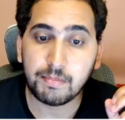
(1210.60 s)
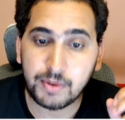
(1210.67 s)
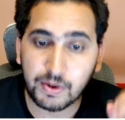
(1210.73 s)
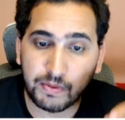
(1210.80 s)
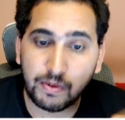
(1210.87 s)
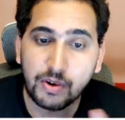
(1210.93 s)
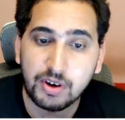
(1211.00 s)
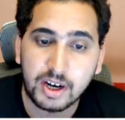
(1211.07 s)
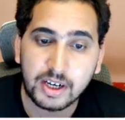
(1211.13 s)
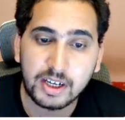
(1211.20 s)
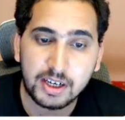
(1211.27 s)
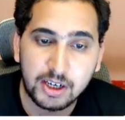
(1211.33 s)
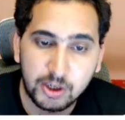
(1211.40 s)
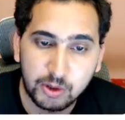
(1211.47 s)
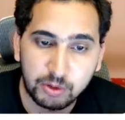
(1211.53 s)
before
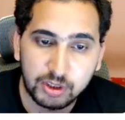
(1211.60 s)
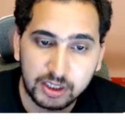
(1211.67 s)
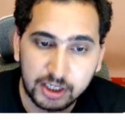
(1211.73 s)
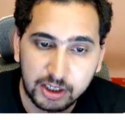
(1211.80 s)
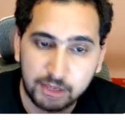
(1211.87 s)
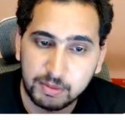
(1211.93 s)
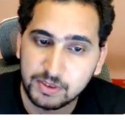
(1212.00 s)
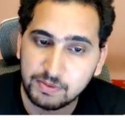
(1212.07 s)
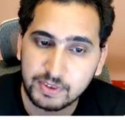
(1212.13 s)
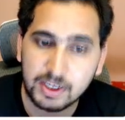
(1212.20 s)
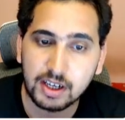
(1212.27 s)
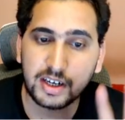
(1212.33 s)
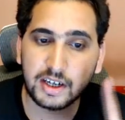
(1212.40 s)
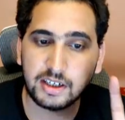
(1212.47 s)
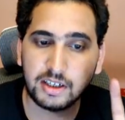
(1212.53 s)
writing into the database,
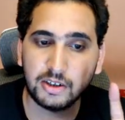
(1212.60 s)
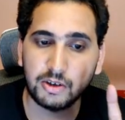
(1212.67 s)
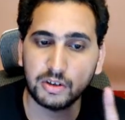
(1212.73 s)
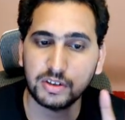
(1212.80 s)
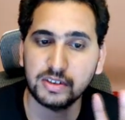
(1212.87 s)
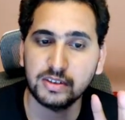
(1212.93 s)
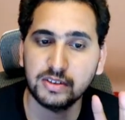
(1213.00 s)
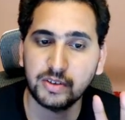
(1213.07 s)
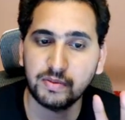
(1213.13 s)
we are writing logs.